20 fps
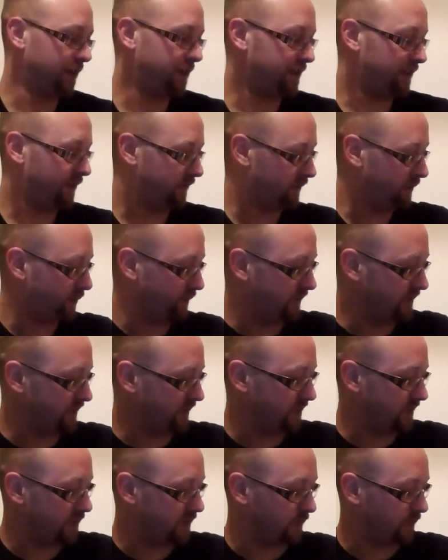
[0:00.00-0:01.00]
I've already
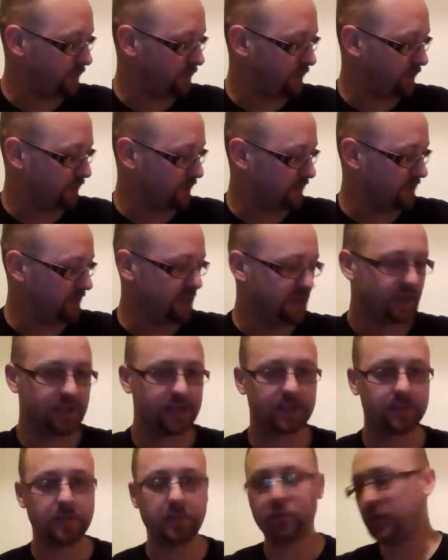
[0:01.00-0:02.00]
seen some of the models that
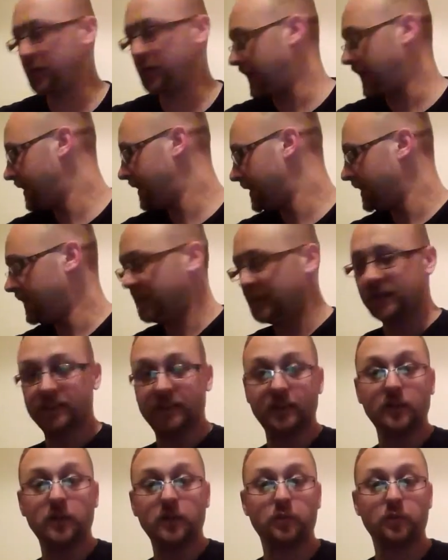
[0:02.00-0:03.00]
he's going to be bringing, and
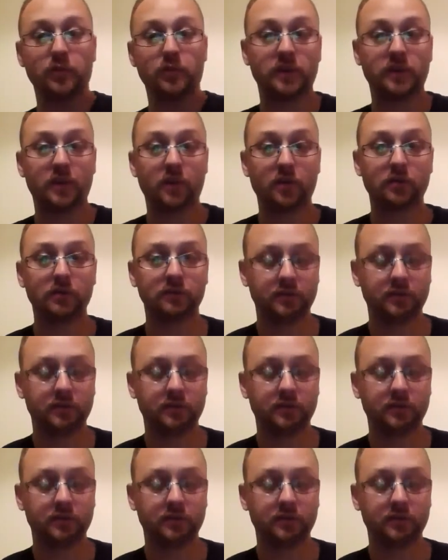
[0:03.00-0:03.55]
they look pretty cool.